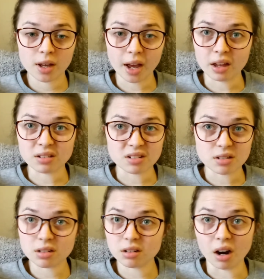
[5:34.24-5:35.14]

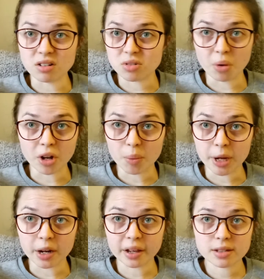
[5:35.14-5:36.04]
And I just woke up early,